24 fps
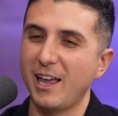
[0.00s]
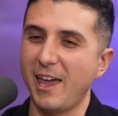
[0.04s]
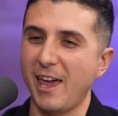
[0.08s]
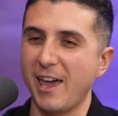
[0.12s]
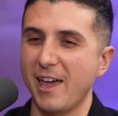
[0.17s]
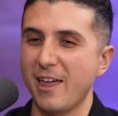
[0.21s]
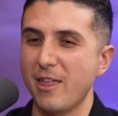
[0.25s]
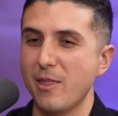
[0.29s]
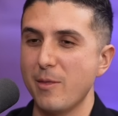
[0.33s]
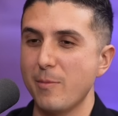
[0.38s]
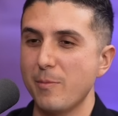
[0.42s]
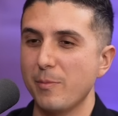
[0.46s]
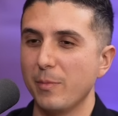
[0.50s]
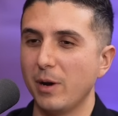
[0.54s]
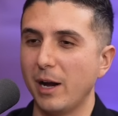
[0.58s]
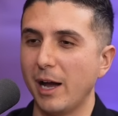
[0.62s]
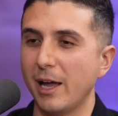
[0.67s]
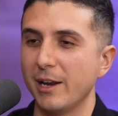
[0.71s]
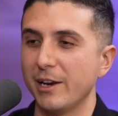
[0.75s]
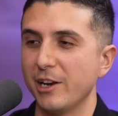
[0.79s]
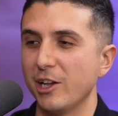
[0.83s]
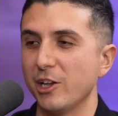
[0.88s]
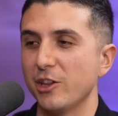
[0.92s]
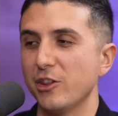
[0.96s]
And
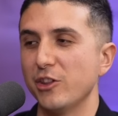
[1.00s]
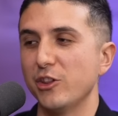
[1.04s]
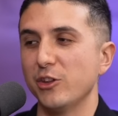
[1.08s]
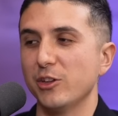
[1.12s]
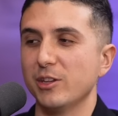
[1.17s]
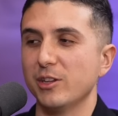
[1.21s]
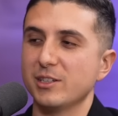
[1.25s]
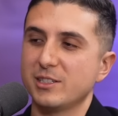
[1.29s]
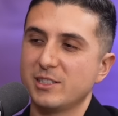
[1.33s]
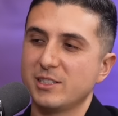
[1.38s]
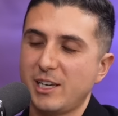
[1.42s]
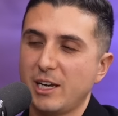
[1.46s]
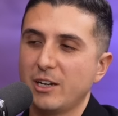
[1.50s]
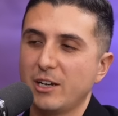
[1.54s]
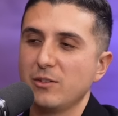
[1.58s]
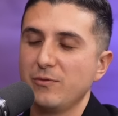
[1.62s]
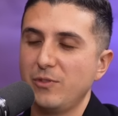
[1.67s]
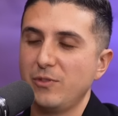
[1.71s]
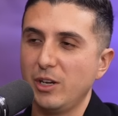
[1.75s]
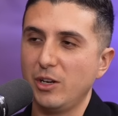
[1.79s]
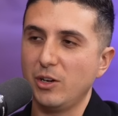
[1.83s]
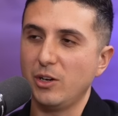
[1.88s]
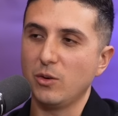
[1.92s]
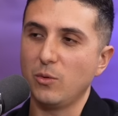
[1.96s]
then the second
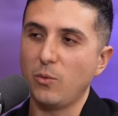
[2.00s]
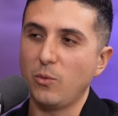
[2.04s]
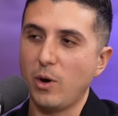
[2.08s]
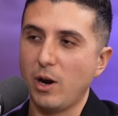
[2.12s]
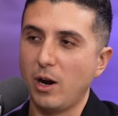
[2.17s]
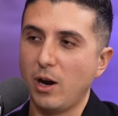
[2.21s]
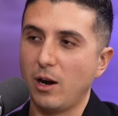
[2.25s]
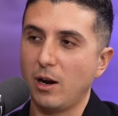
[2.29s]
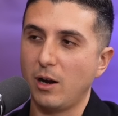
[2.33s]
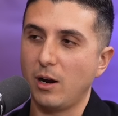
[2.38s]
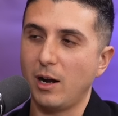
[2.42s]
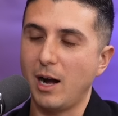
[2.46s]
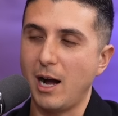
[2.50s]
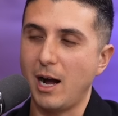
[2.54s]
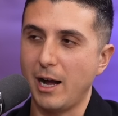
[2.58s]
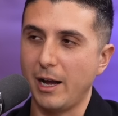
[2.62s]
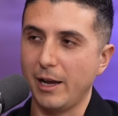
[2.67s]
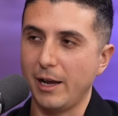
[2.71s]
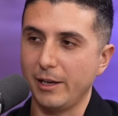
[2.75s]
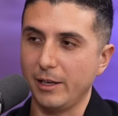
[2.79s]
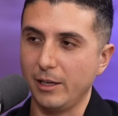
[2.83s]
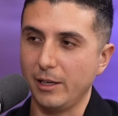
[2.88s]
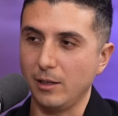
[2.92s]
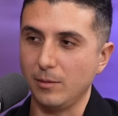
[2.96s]
video where
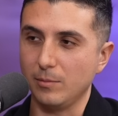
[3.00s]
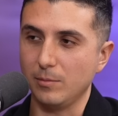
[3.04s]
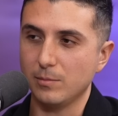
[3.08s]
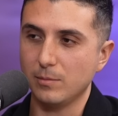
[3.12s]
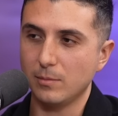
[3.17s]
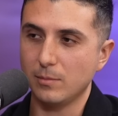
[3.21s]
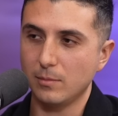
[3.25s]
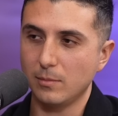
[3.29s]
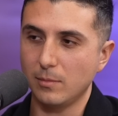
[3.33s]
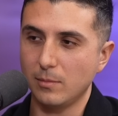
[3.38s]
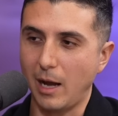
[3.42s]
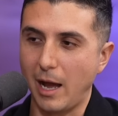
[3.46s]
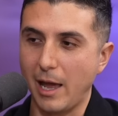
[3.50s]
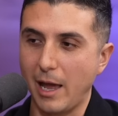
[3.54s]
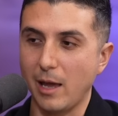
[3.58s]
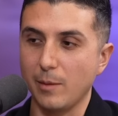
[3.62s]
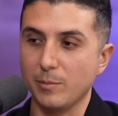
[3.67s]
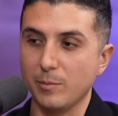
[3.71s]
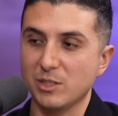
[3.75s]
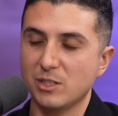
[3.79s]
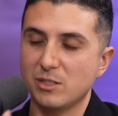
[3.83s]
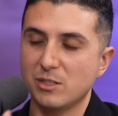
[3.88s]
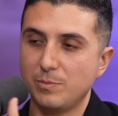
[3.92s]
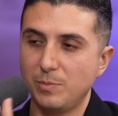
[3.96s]
I I
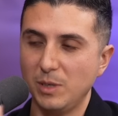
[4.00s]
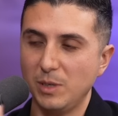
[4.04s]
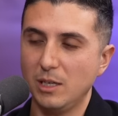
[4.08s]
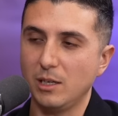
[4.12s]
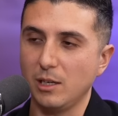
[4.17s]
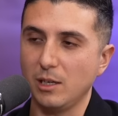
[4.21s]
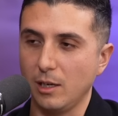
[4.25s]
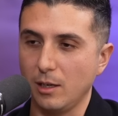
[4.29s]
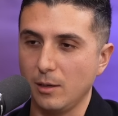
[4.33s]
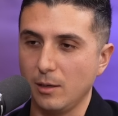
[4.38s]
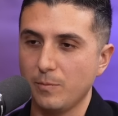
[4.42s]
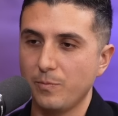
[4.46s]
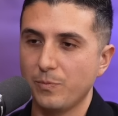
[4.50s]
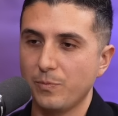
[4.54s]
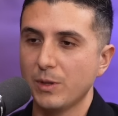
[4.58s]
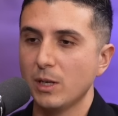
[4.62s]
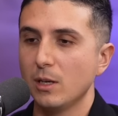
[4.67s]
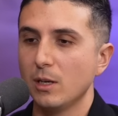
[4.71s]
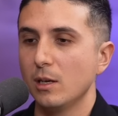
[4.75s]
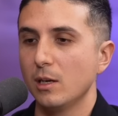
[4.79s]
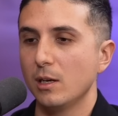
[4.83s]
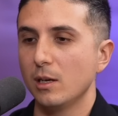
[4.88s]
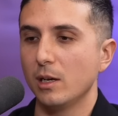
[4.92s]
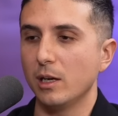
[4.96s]
am speaking,
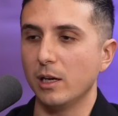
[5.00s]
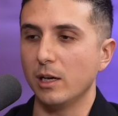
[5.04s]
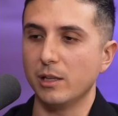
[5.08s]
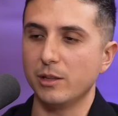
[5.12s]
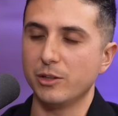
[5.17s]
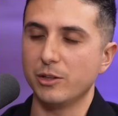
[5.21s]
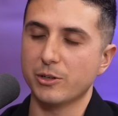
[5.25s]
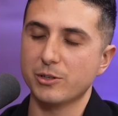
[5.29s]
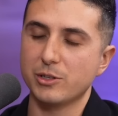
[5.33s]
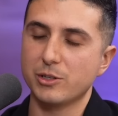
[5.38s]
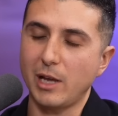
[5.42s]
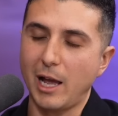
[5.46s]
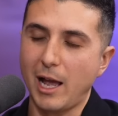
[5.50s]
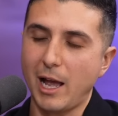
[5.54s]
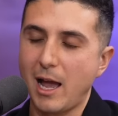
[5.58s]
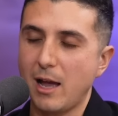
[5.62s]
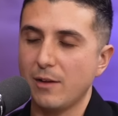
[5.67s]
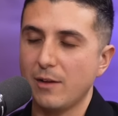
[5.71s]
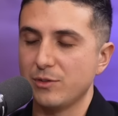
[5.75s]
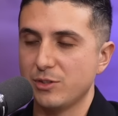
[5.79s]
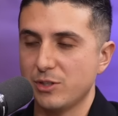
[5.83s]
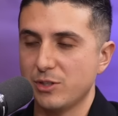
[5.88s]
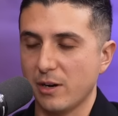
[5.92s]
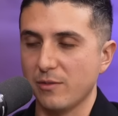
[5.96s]
I
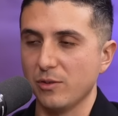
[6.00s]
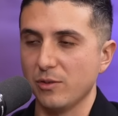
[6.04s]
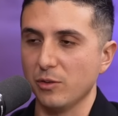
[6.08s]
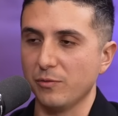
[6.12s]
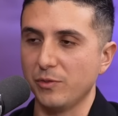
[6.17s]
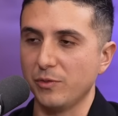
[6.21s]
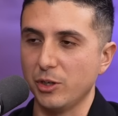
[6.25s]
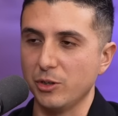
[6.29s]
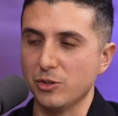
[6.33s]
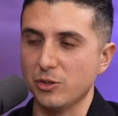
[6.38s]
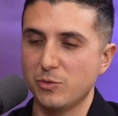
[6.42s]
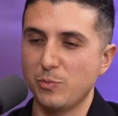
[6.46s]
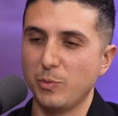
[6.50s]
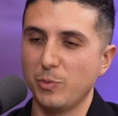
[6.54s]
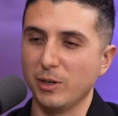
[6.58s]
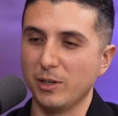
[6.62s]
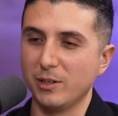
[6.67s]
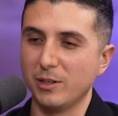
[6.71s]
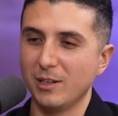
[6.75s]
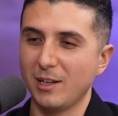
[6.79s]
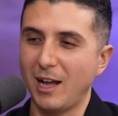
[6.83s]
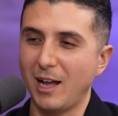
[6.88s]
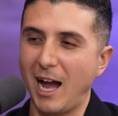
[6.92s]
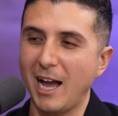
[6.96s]
have several videos,
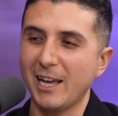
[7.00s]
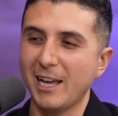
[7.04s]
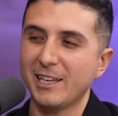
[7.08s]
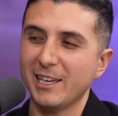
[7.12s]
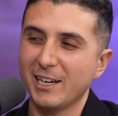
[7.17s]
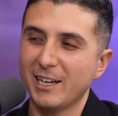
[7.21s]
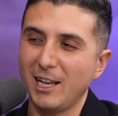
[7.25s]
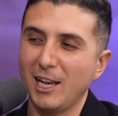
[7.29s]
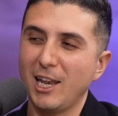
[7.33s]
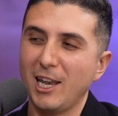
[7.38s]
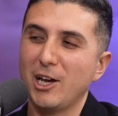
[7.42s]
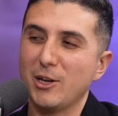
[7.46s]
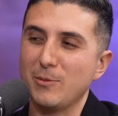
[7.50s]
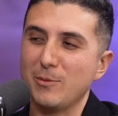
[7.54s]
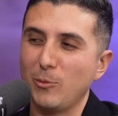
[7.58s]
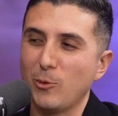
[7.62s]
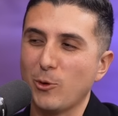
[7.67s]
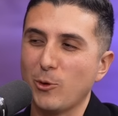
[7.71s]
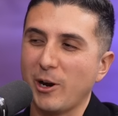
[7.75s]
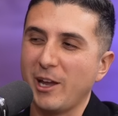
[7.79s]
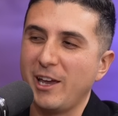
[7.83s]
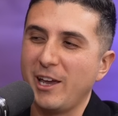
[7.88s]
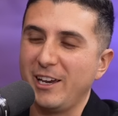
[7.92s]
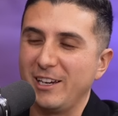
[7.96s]
but I get a lot
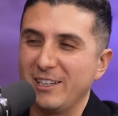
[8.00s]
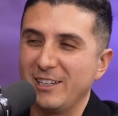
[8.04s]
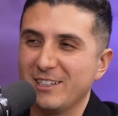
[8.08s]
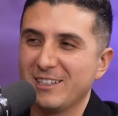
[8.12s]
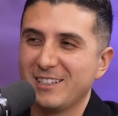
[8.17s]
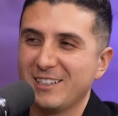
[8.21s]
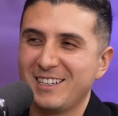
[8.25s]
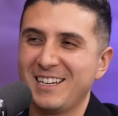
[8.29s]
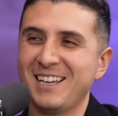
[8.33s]
more hate.